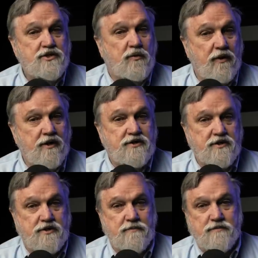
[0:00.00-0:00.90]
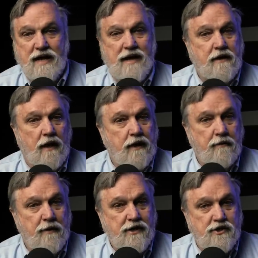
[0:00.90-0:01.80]
criticisms, and
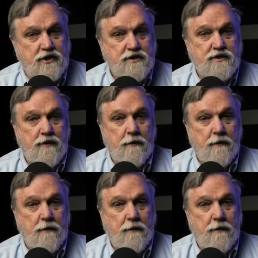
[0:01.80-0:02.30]
condemnations.